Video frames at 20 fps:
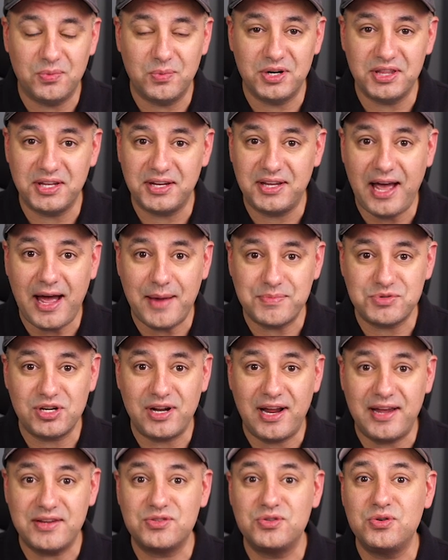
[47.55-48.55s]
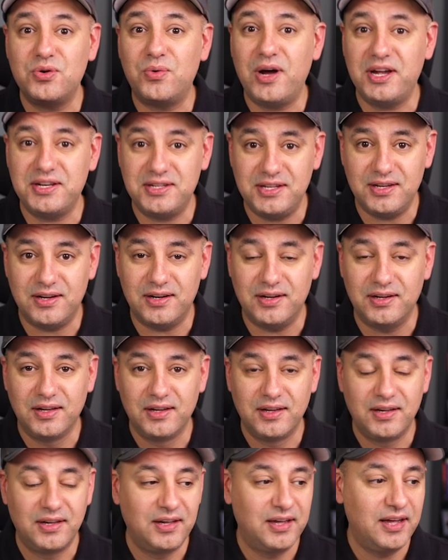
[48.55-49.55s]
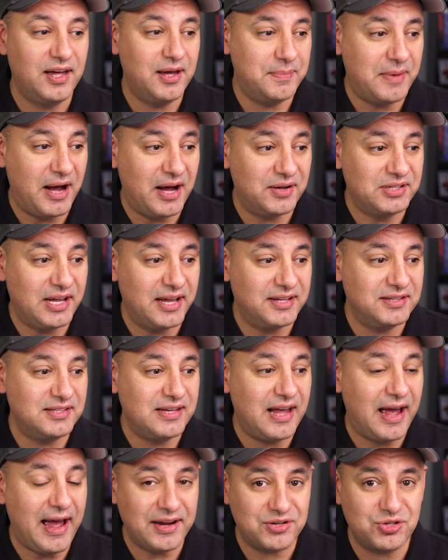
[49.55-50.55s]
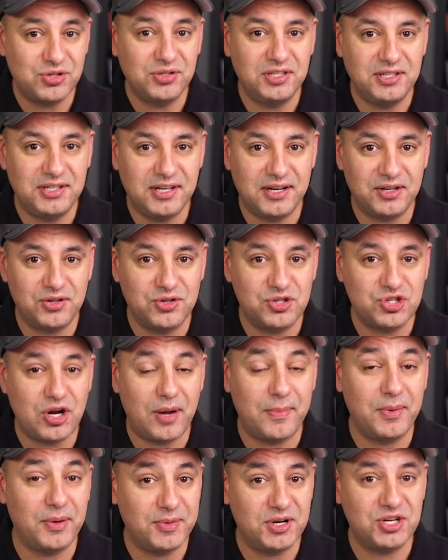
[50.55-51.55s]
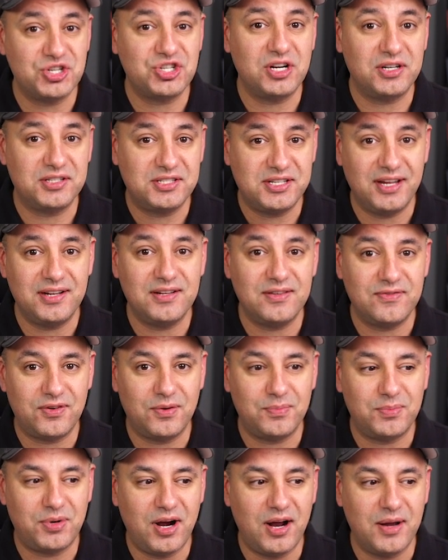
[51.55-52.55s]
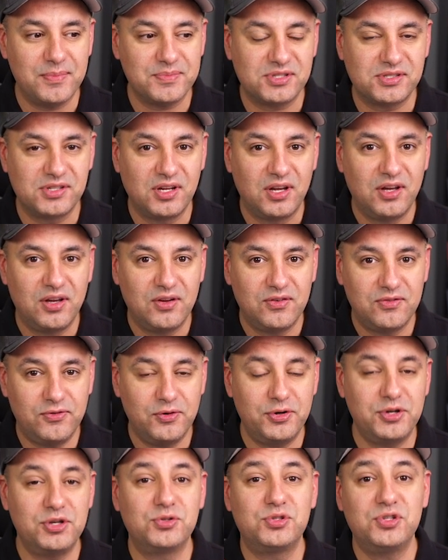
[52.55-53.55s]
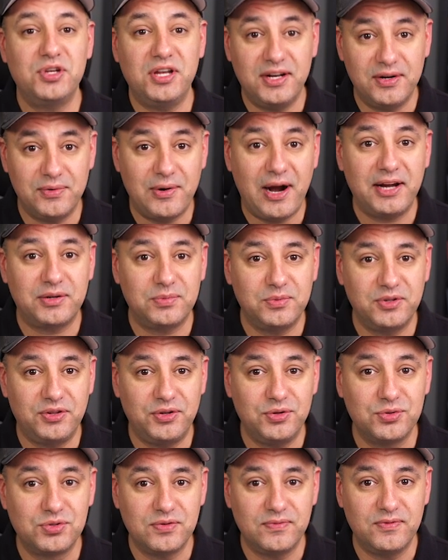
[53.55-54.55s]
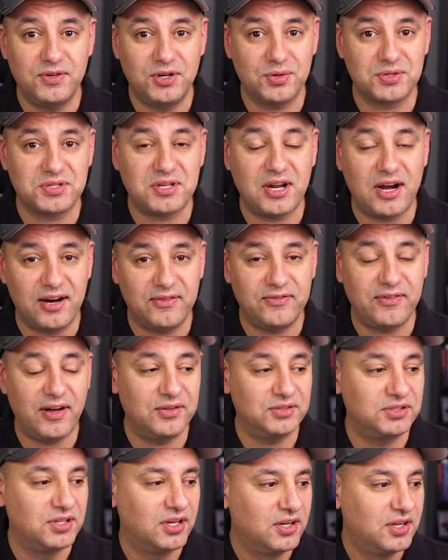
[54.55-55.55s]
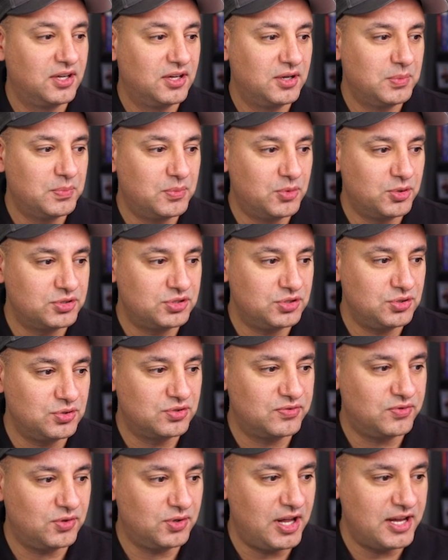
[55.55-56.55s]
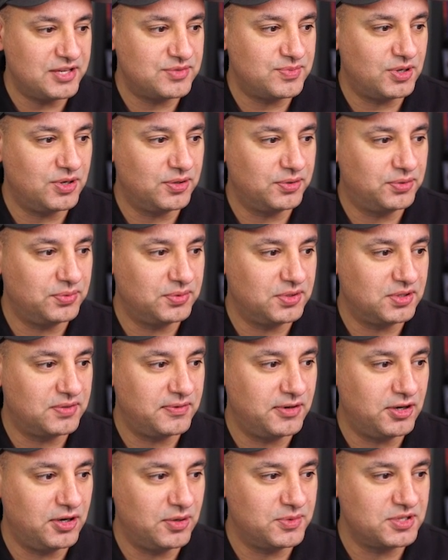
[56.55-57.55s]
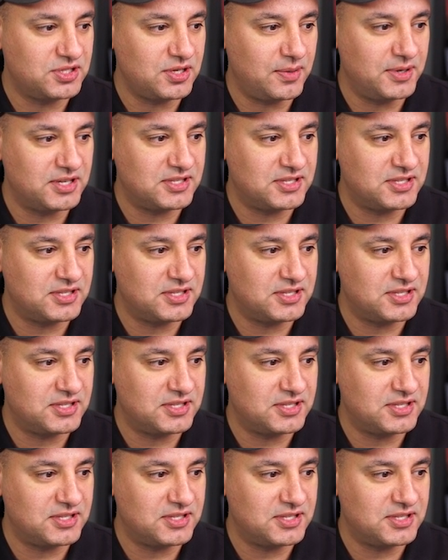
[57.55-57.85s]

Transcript: where the caption has no idea about, and it actually did a good job. I'm gonna share 10 different prompts for you to interact with YouTube videos that I found most useful as we go through this video with some